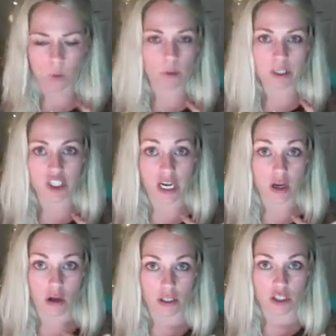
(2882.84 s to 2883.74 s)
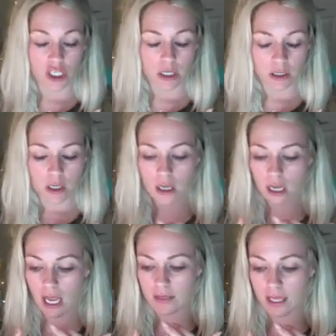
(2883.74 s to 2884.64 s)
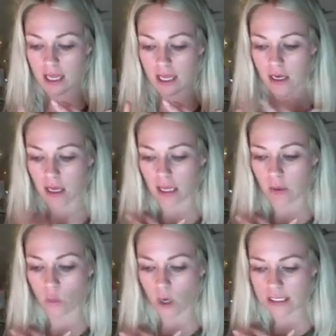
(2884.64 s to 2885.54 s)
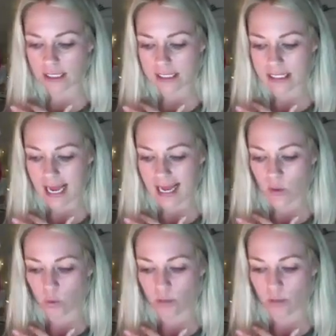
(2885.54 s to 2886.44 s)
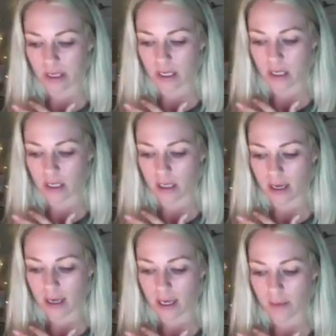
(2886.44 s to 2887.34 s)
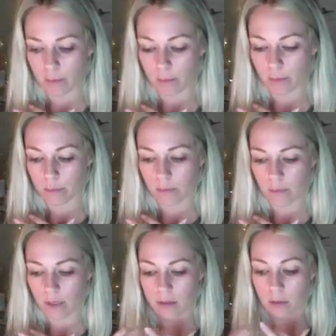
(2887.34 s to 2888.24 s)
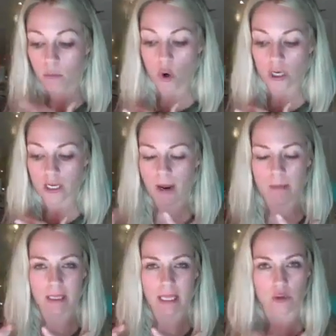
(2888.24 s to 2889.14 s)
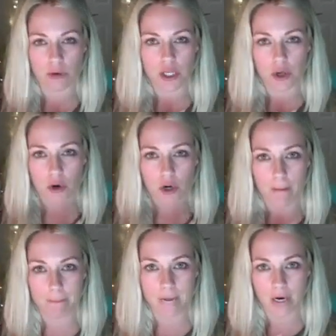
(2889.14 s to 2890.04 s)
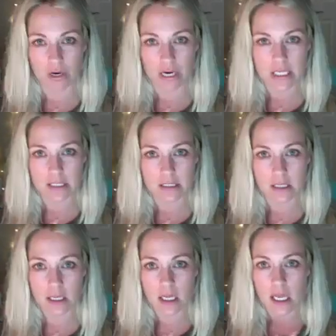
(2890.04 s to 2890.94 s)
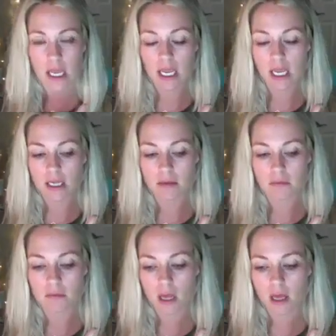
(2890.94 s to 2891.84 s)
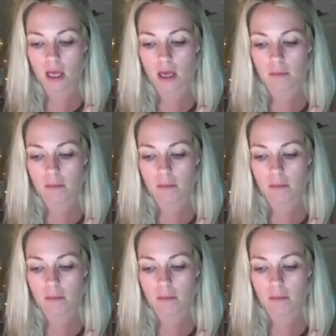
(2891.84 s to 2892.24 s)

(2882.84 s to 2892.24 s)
it would be Shakeology. And then like 1 snack would be, in the morning might be like Greek yogurt and berries, and